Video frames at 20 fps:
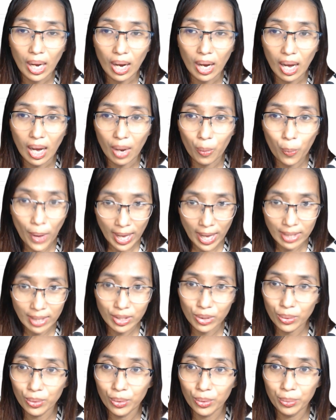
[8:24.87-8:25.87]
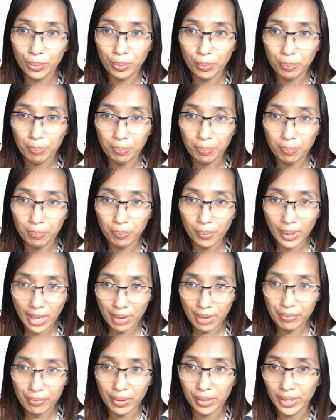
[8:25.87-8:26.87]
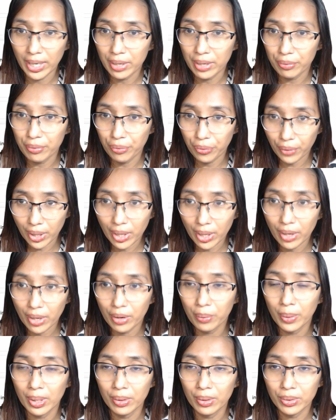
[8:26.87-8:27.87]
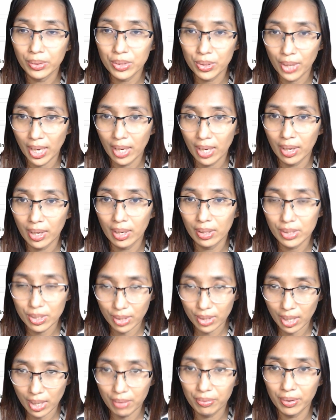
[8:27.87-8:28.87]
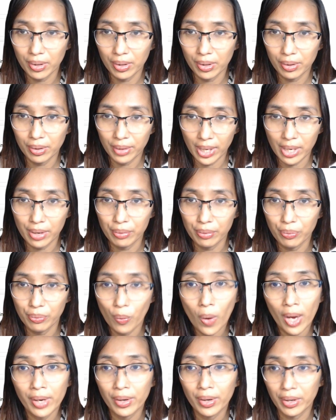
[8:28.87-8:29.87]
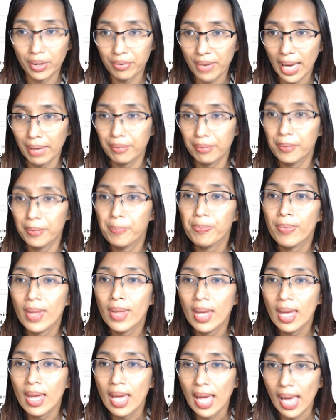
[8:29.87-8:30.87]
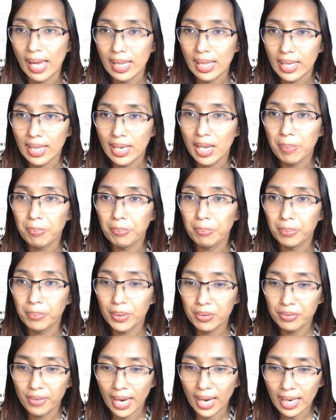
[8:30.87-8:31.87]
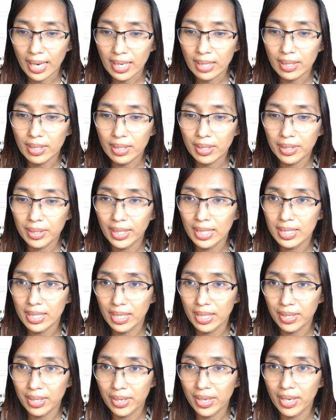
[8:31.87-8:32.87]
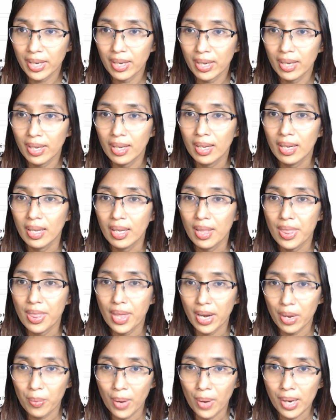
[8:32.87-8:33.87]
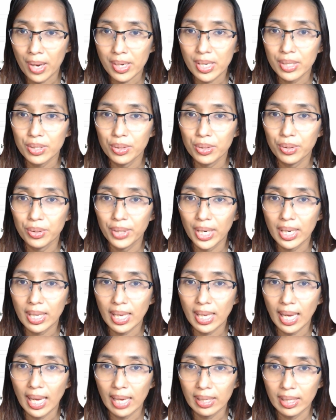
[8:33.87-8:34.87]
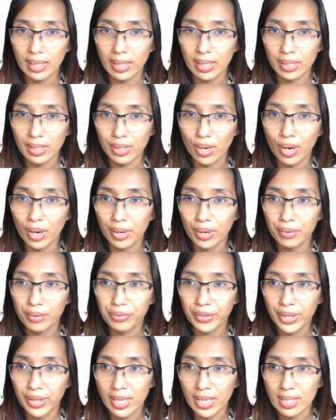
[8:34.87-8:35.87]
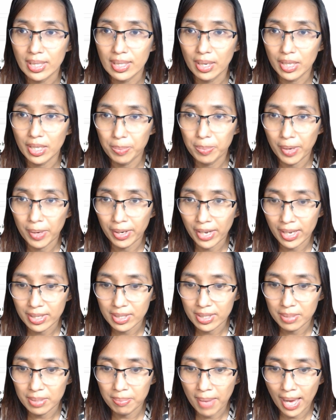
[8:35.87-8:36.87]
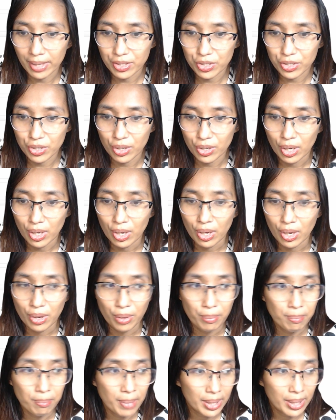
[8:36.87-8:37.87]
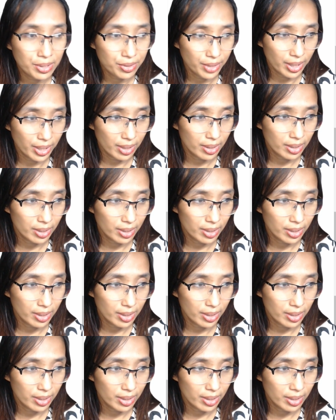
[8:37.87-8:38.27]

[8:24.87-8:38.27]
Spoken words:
when to give a grade of 3 or when to give a grade of 1 or 5. And then I provided the criteria that I wanted to grade the candidate on for this experience match metric.